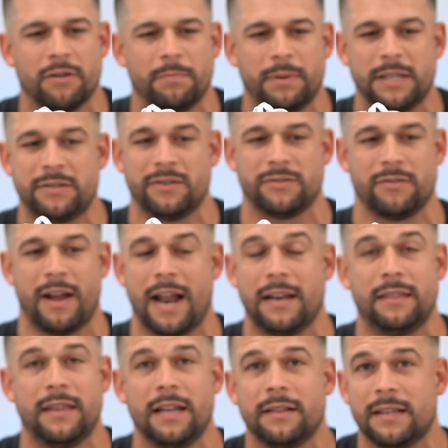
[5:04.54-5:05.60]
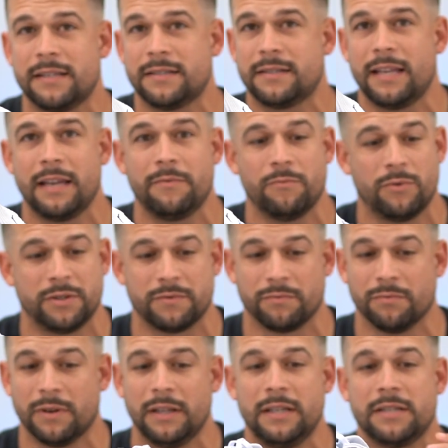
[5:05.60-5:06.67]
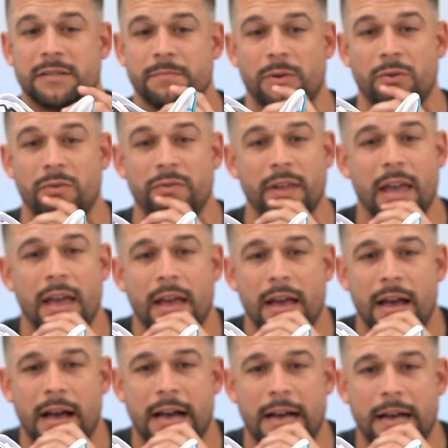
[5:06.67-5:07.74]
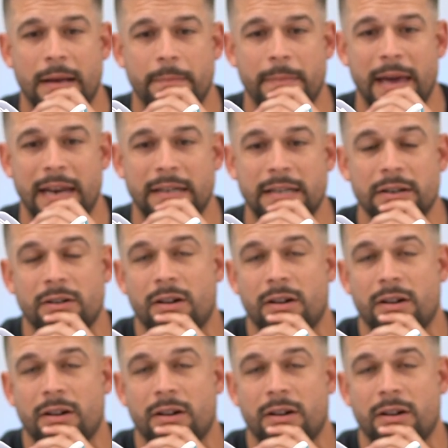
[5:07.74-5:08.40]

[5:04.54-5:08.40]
or blisters or anything. This thing was really smooth, and it didn't